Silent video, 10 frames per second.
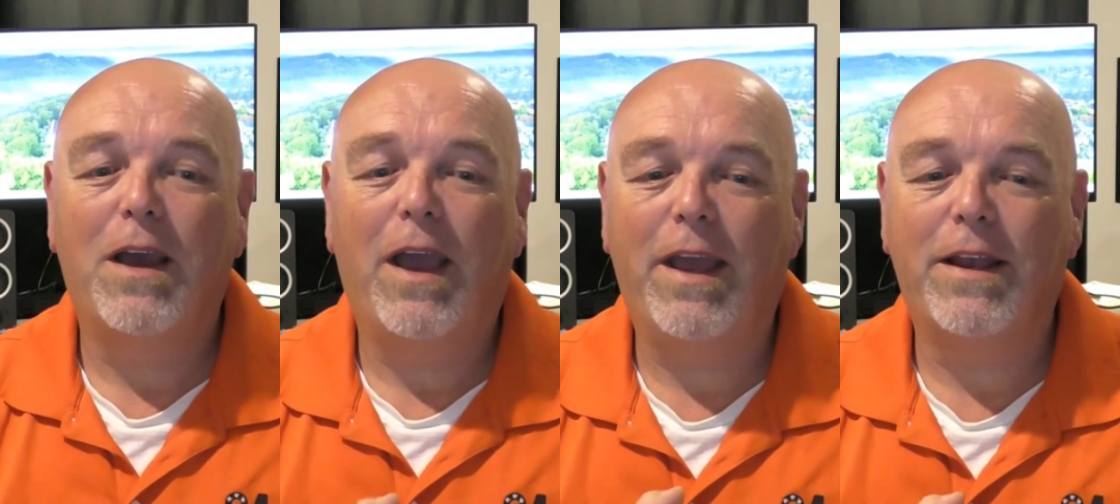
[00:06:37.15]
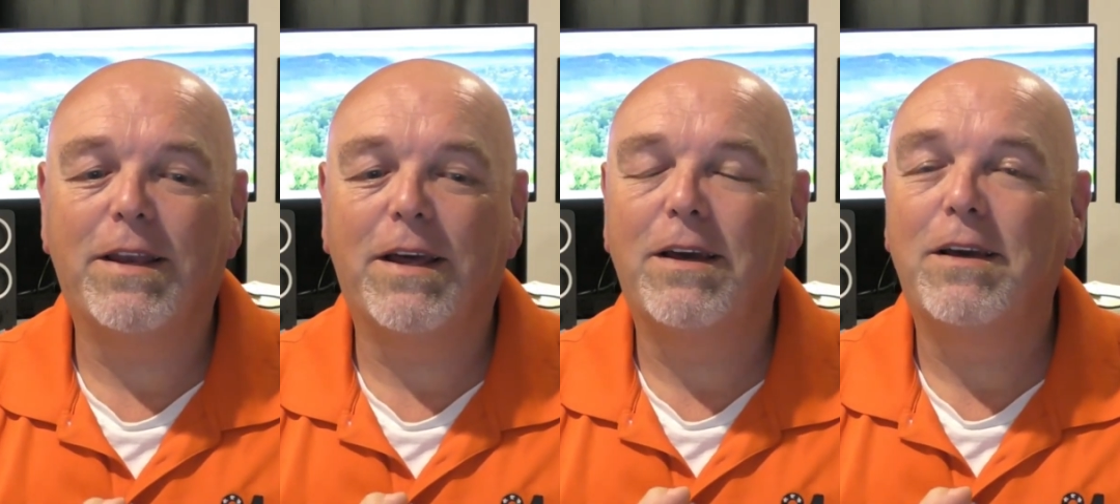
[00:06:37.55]

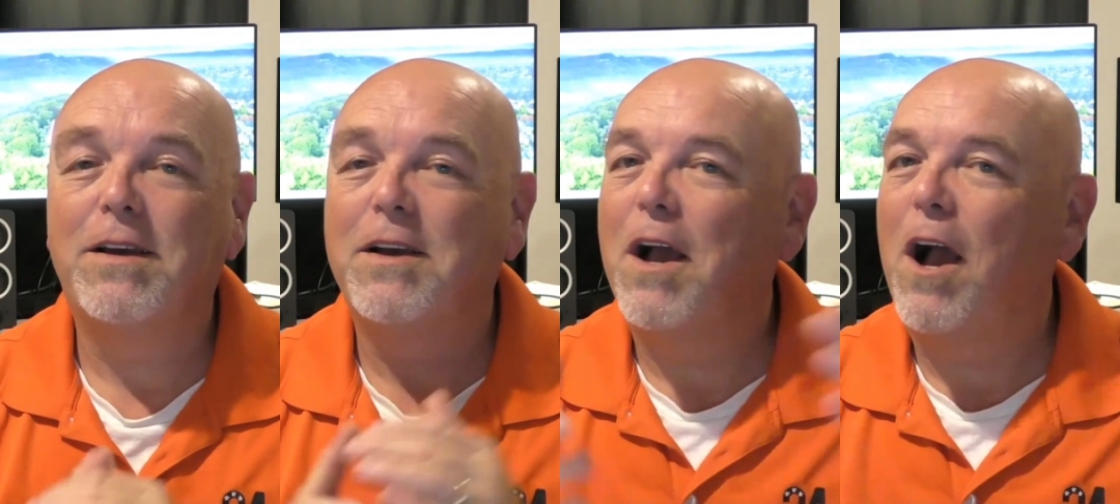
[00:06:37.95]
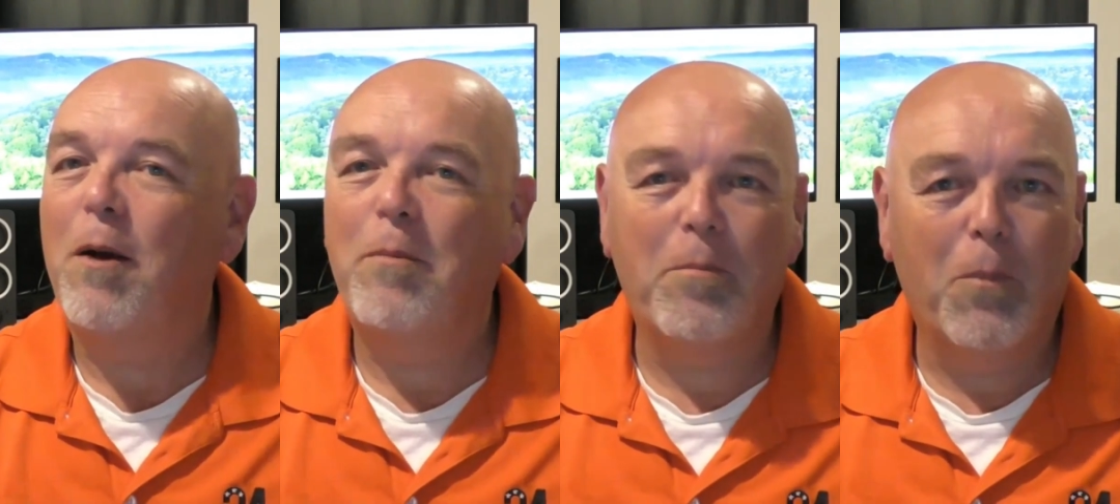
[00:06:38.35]
and
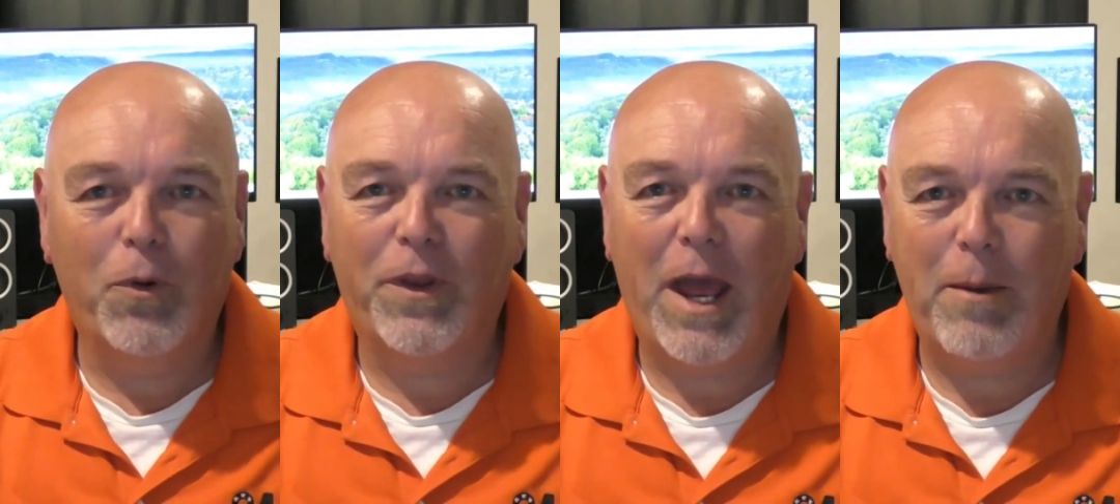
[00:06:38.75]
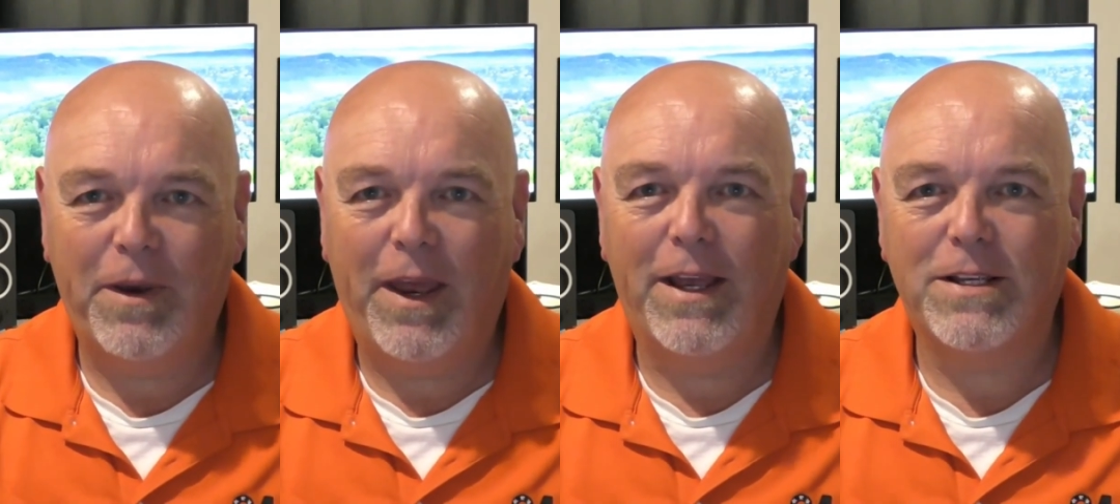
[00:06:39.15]
I'm more than happy
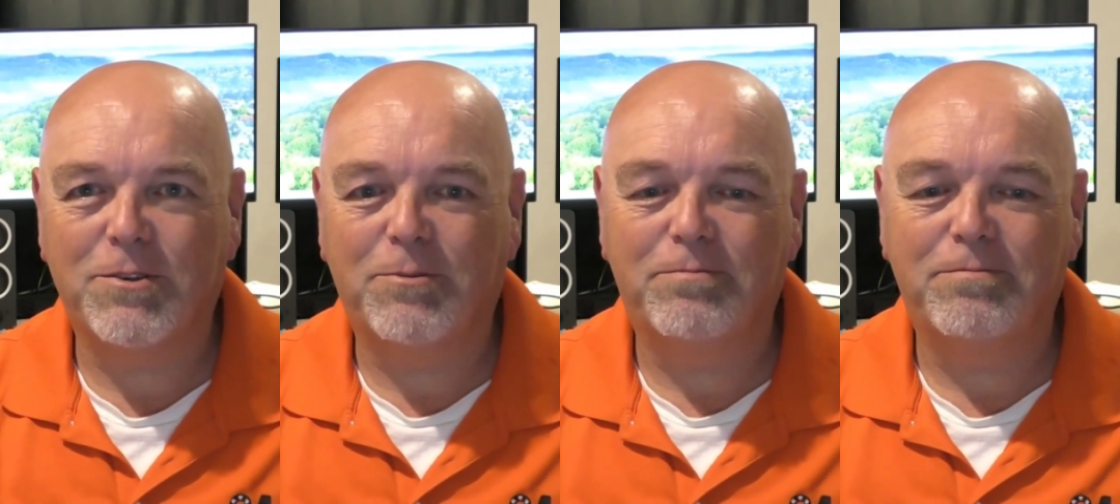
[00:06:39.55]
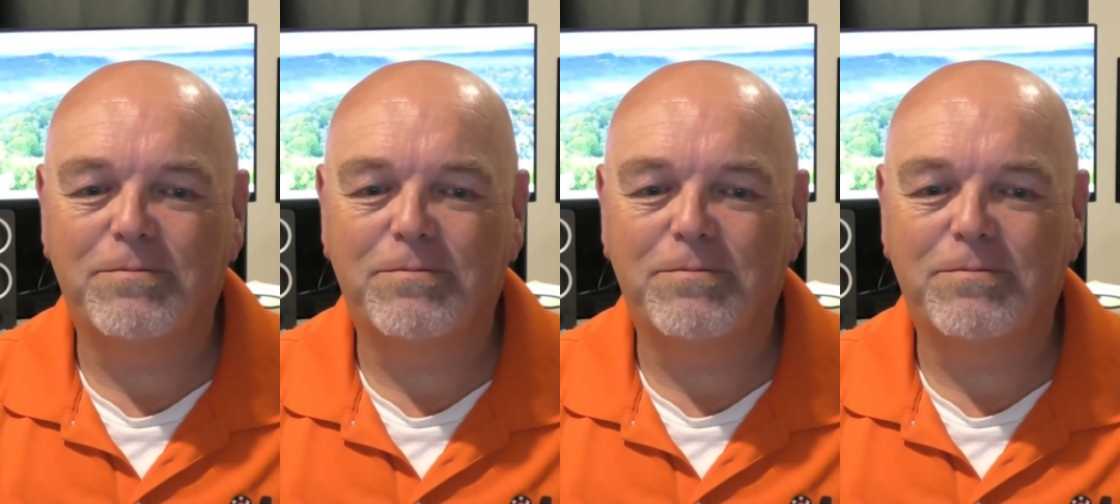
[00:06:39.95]
to answer them.